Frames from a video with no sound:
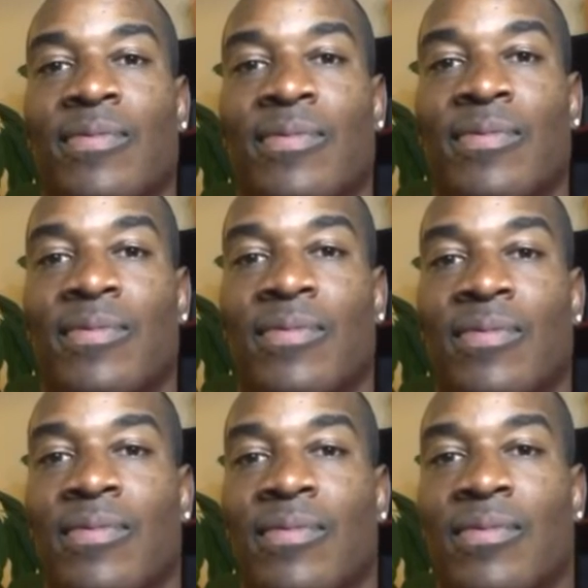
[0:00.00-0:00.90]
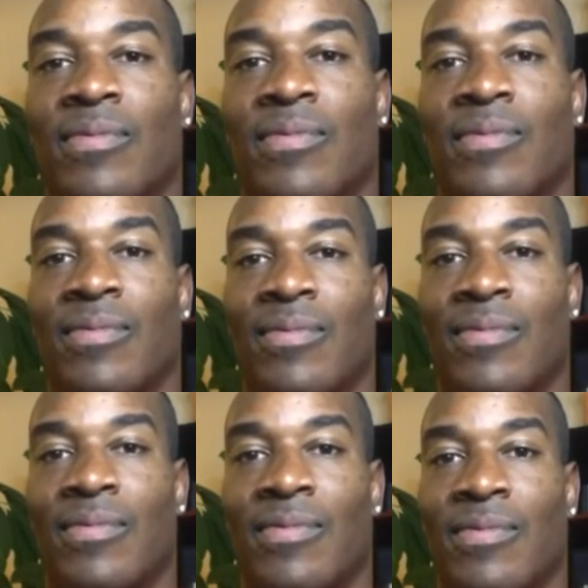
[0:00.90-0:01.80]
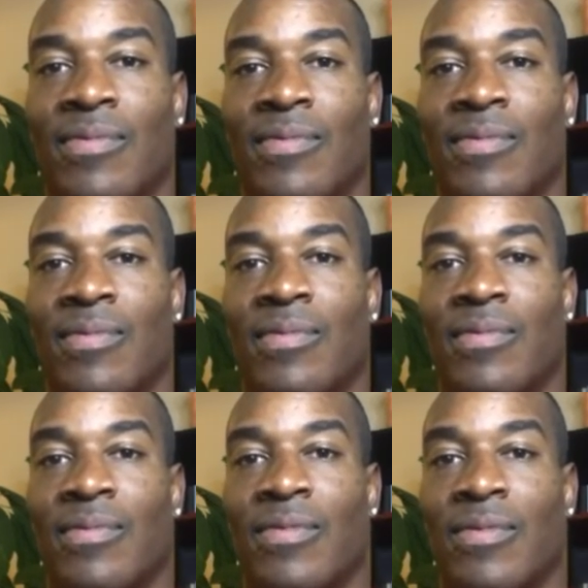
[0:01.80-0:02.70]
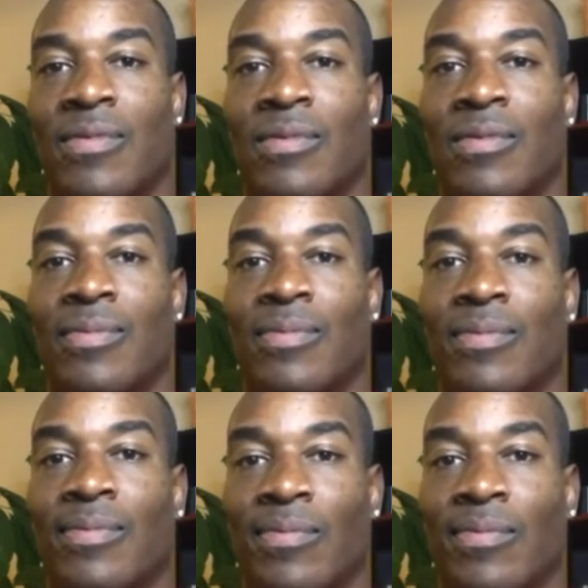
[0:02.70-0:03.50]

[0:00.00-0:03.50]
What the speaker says: No words are spoken by the person on screen.